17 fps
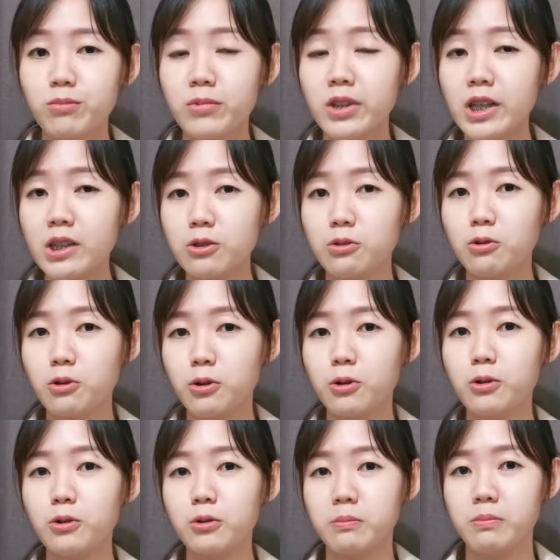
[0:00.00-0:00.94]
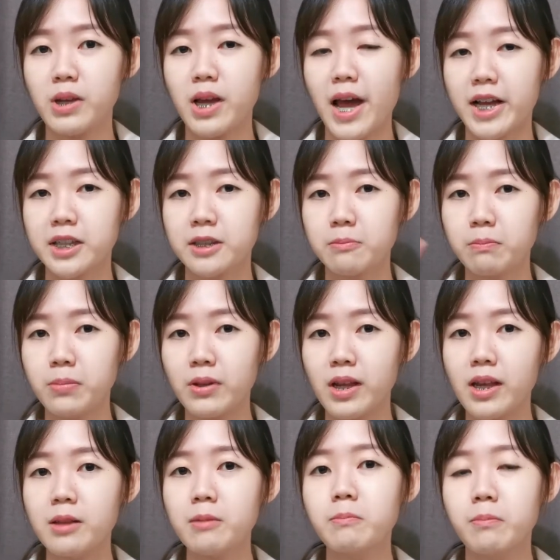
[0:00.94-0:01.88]
this could be
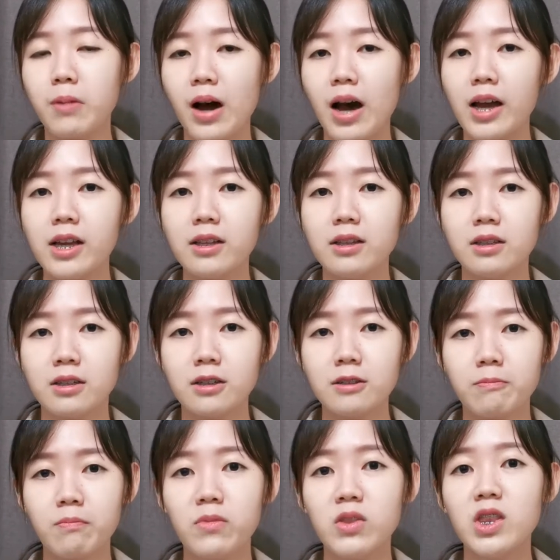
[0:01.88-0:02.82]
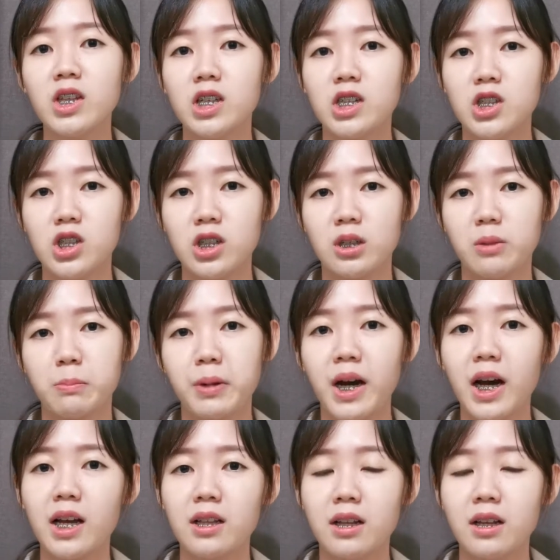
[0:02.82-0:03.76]
explained by the nurture
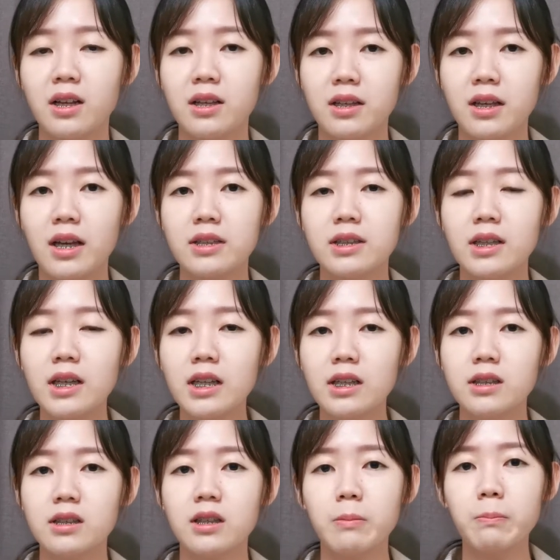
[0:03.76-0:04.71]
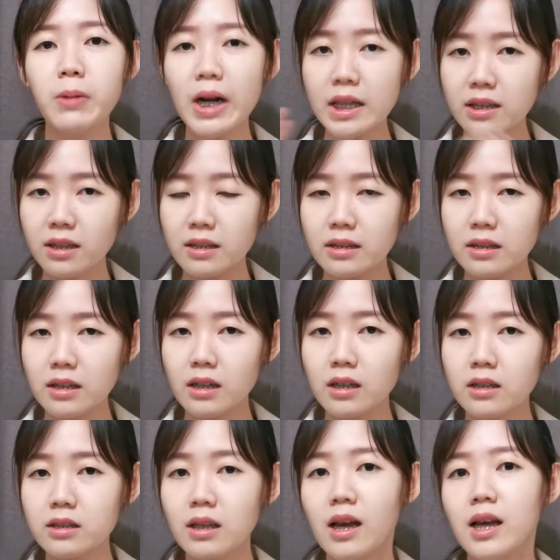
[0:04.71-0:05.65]
part. Yes, it is the
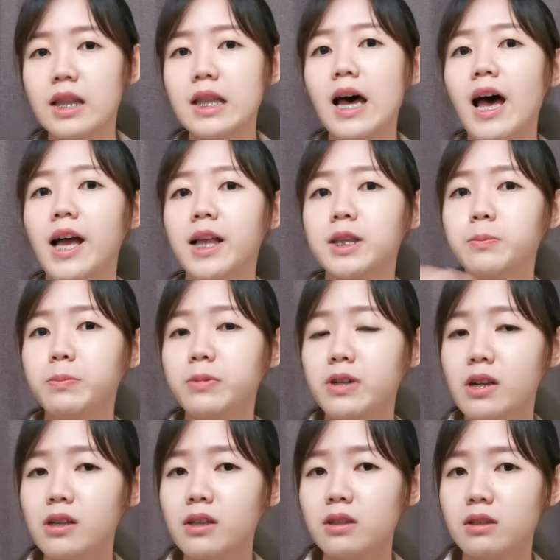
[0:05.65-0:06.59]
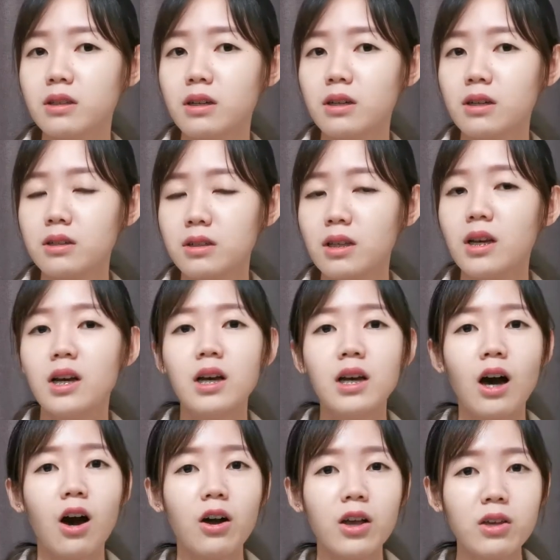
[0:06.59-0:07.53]
practices, the experiences,
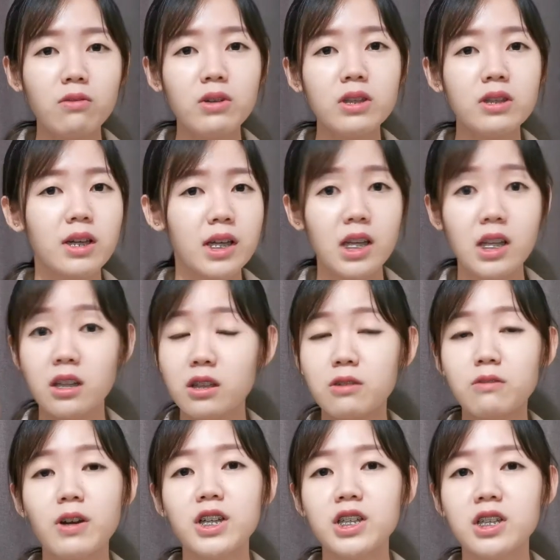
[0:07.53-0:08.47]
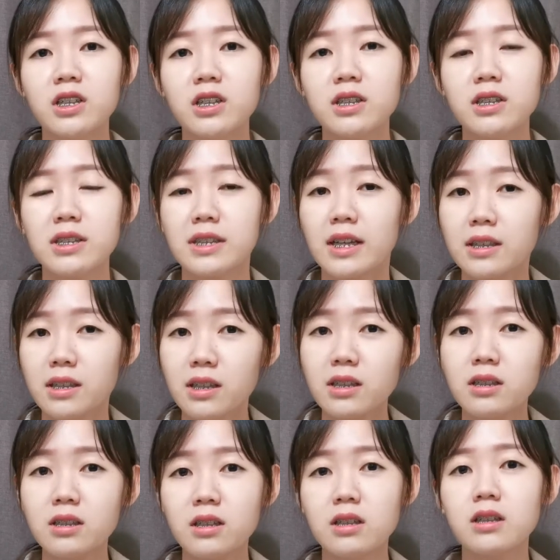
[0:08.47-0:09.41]
or even the interventions that
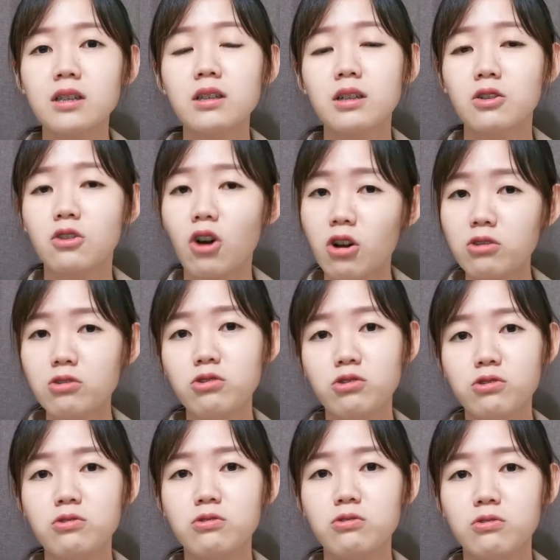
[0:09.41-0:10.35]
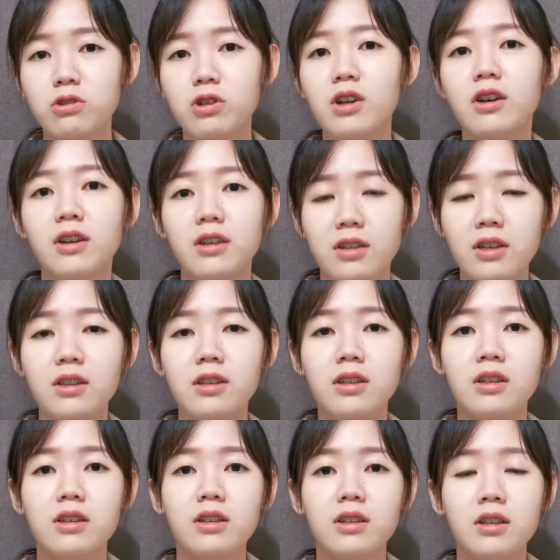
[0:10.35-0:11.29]
this girl gone through
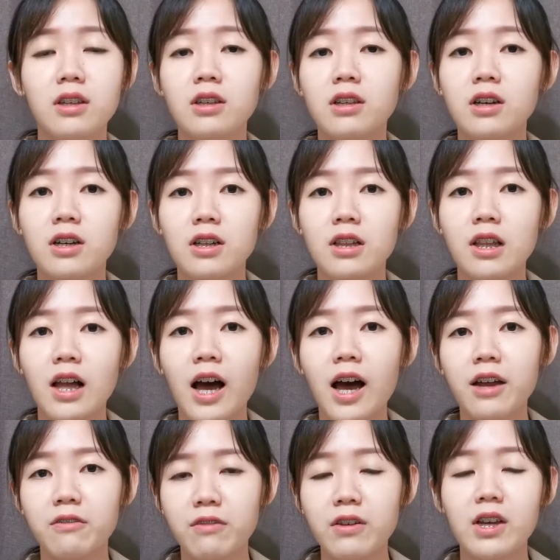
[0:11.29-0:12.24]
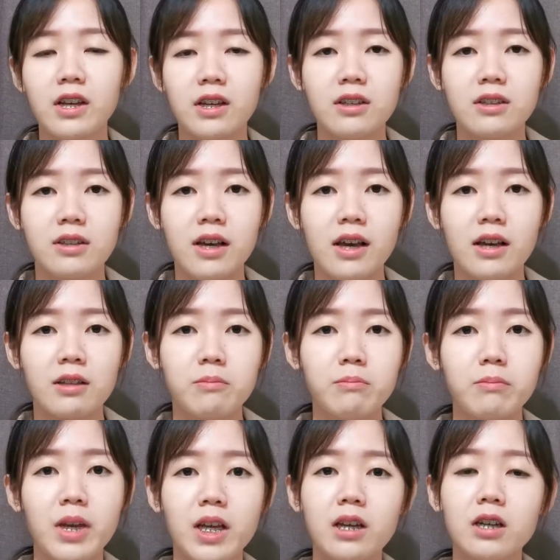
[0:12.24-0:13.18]
in her life that
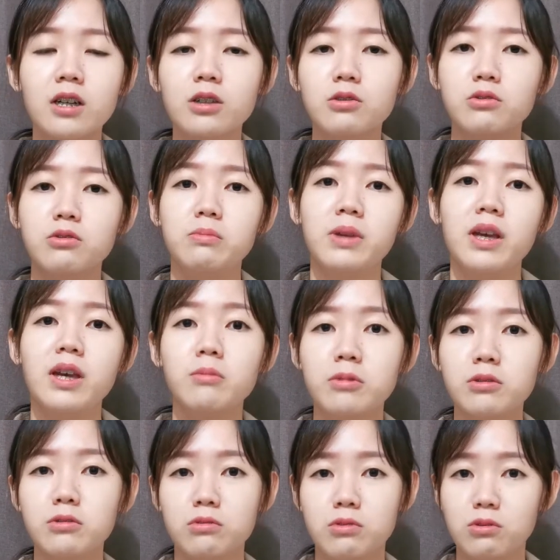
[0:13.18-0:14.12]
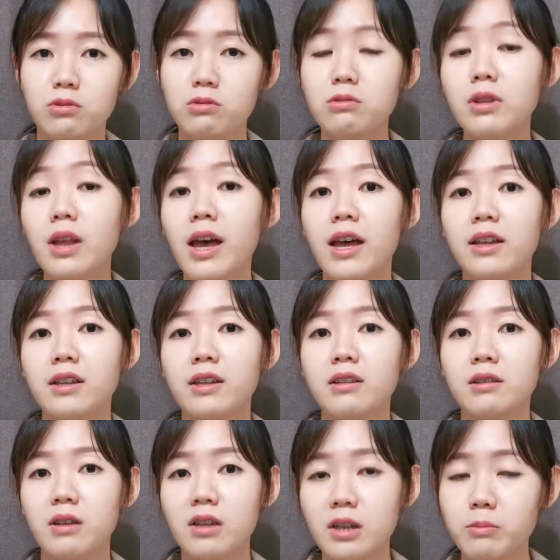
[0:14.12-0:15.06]
make her to be able to do that,
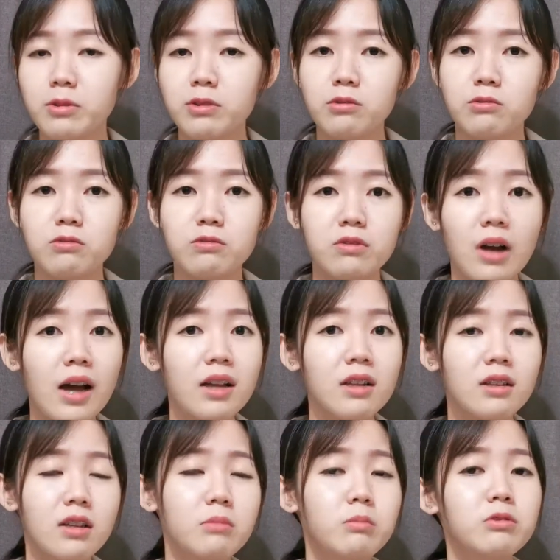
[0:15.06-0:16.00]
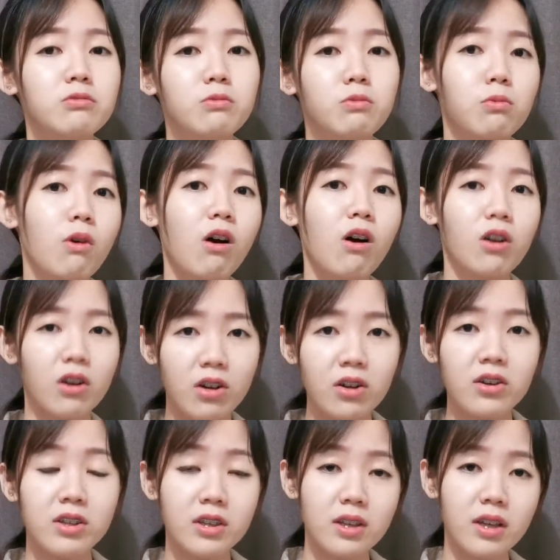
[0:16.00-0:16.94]
able to run, able to walk.
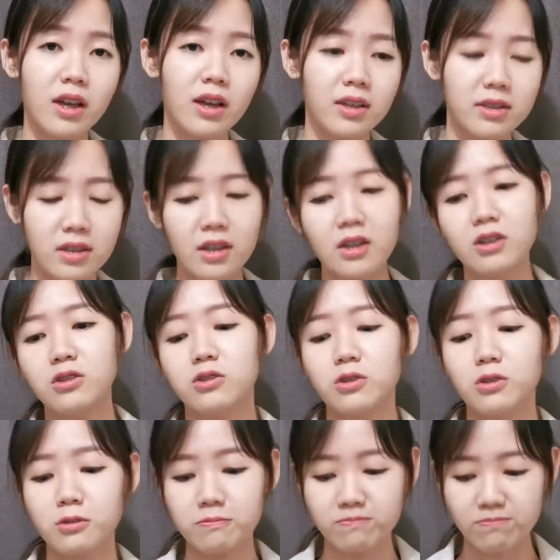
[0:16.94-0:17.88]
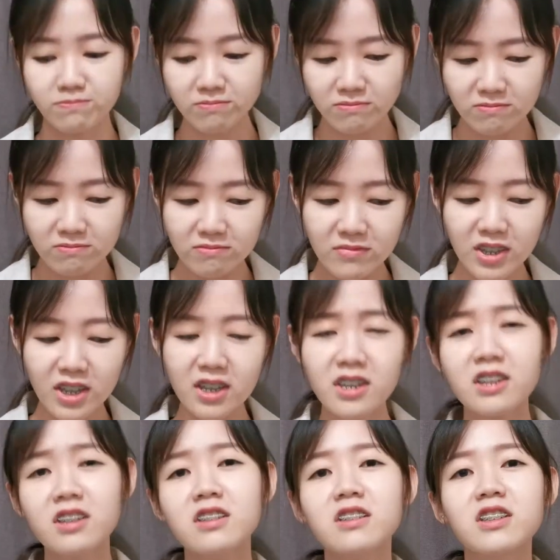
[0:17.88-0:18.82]
Yes, so
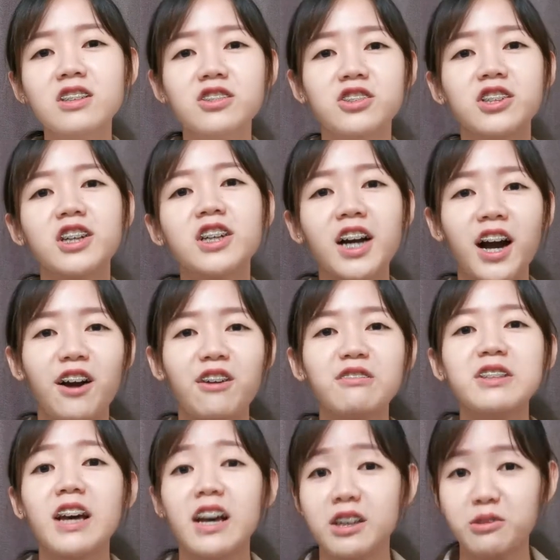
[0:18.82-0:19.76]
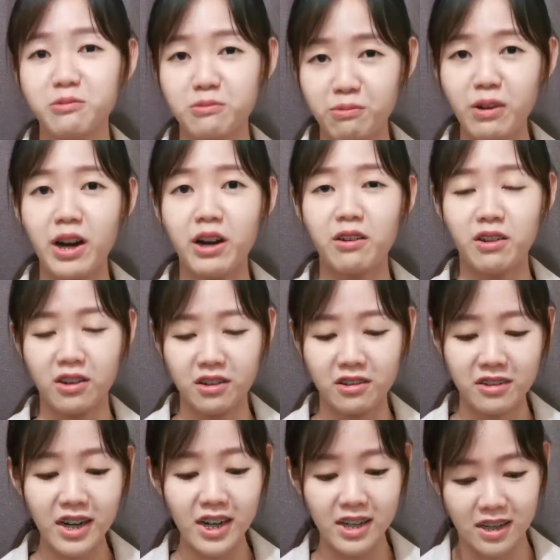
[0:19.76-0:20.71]
the nurture counts as well. All
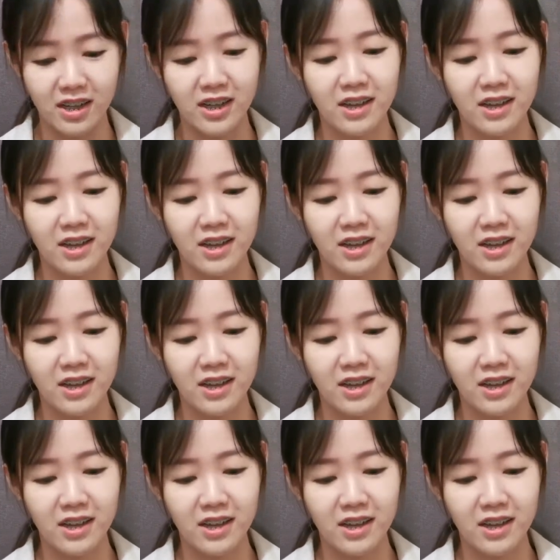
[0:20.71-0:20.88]
right,